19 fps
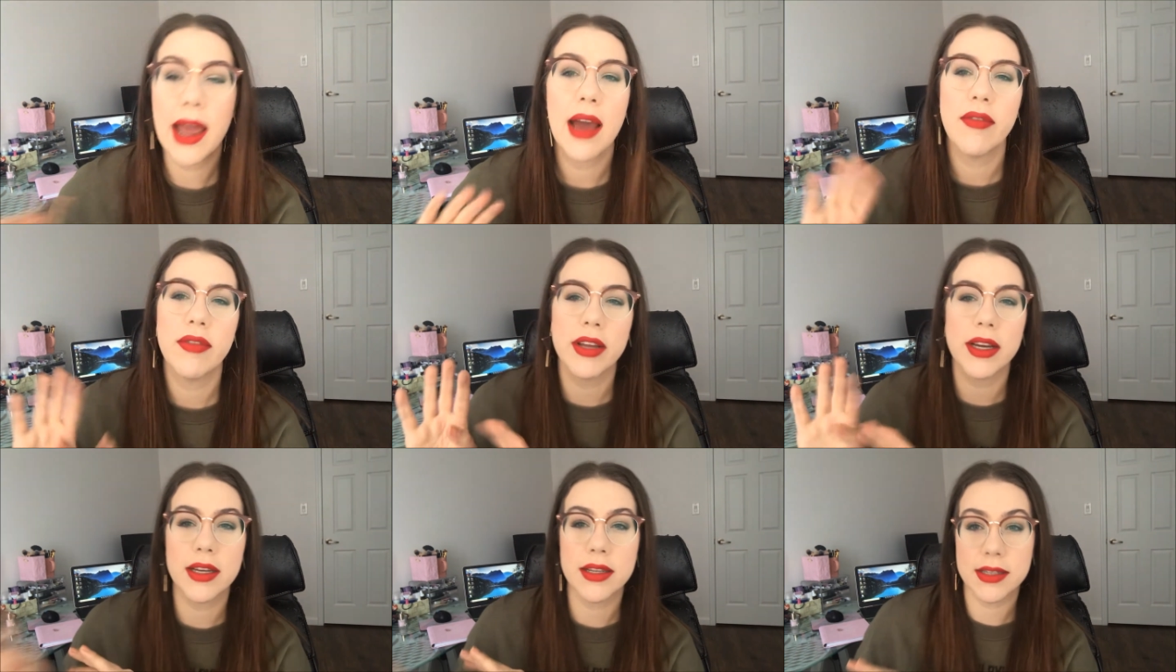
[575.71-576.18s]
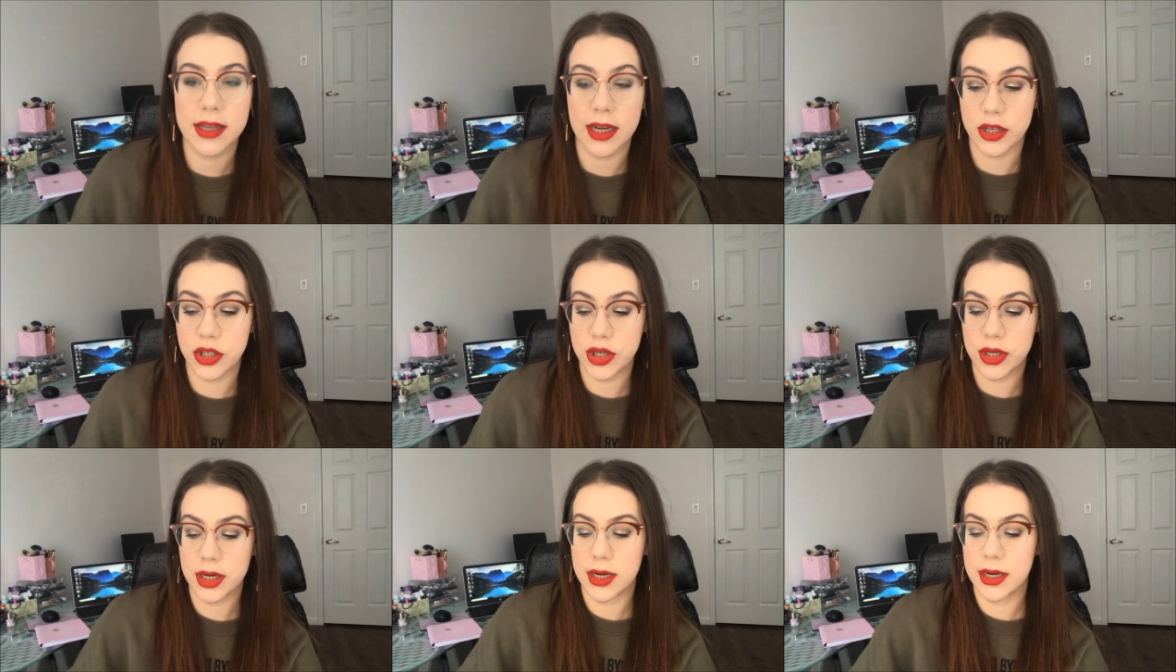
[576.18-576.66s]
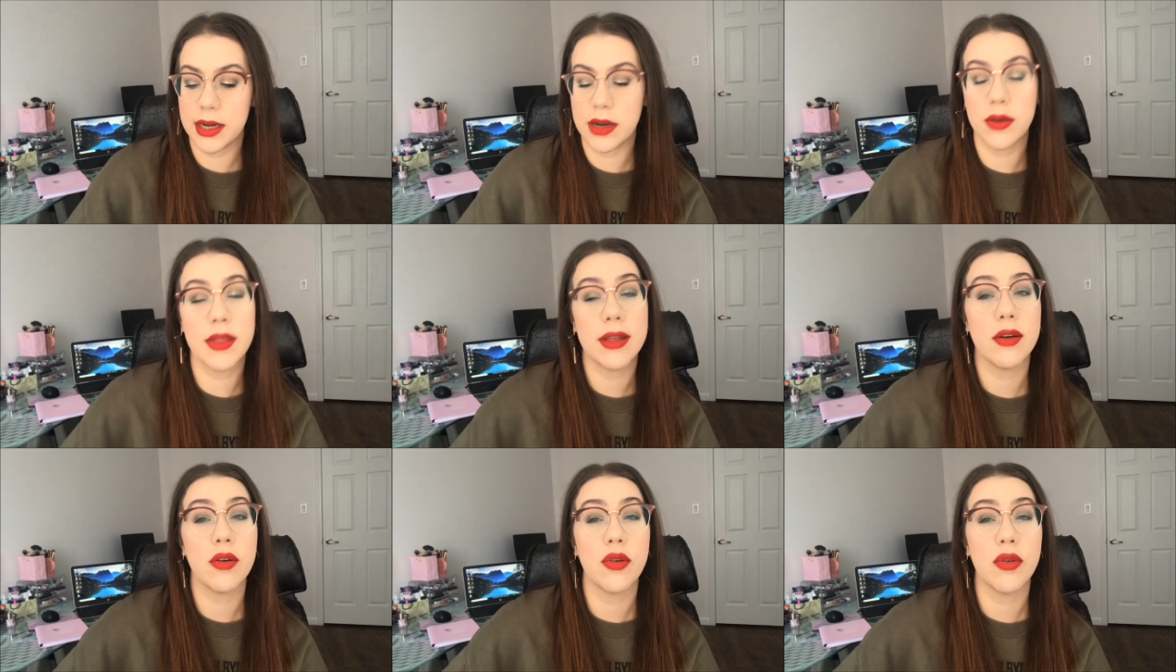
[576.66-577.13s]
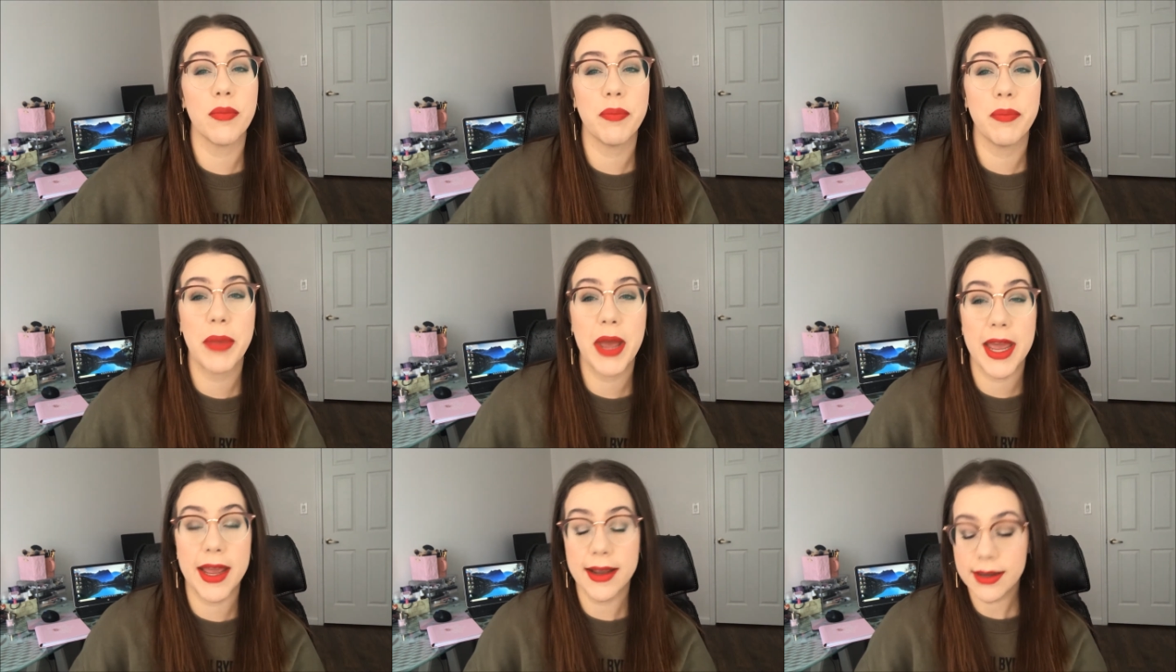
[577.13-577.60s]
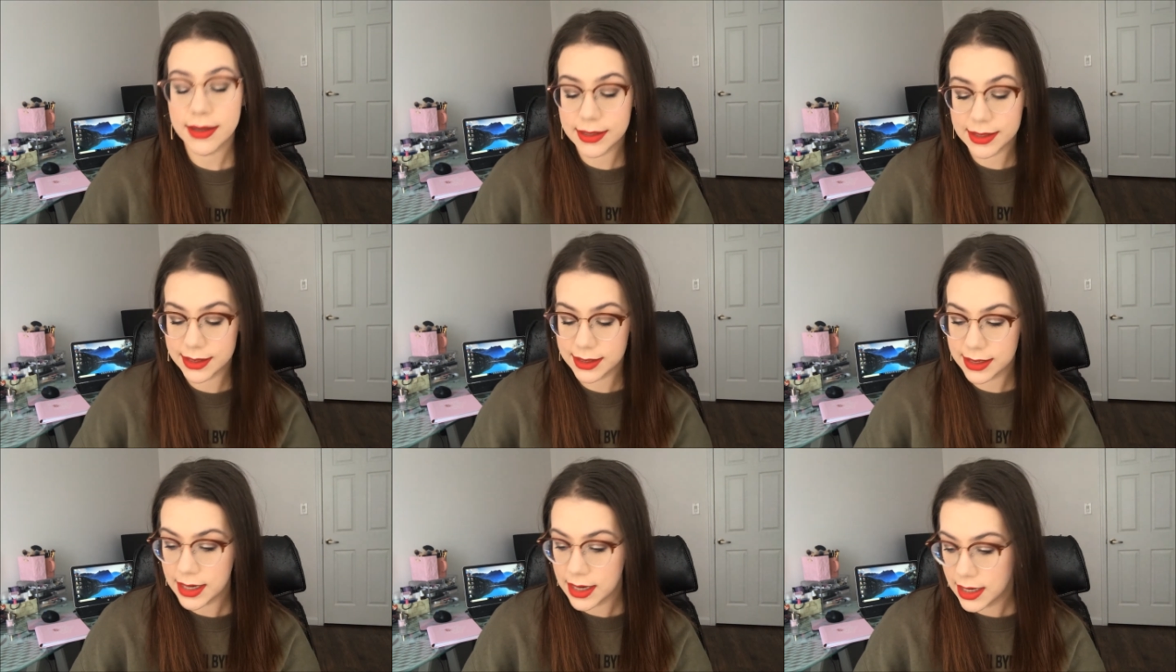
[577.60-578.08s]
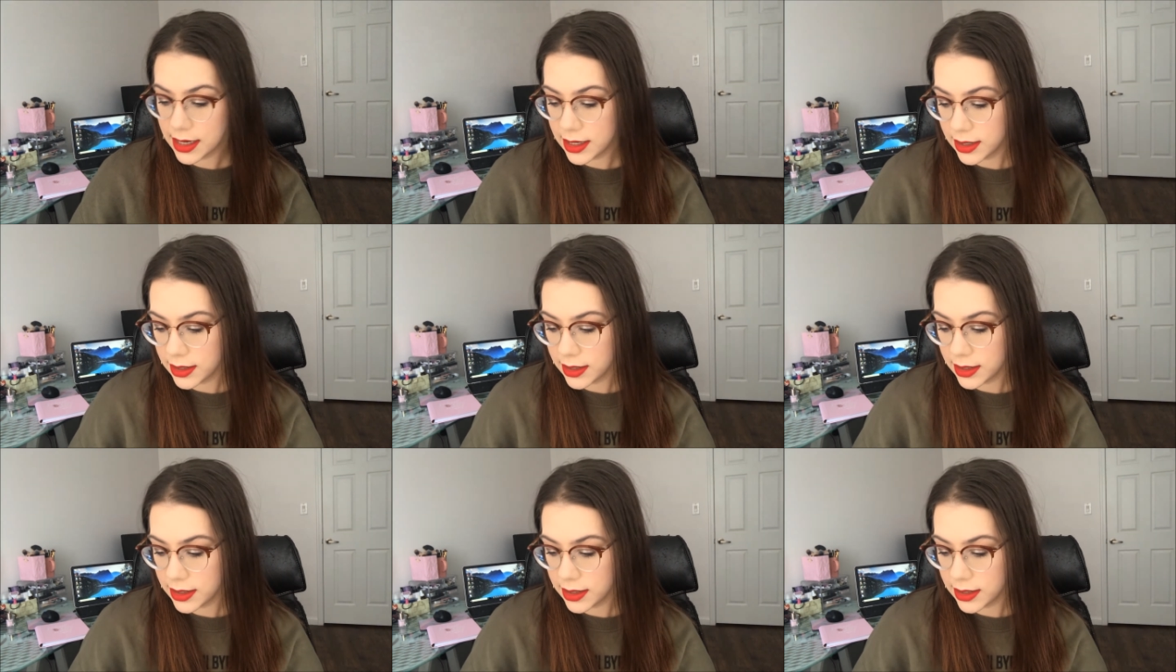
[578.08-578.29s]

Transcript: I have like a section in here that are pinks,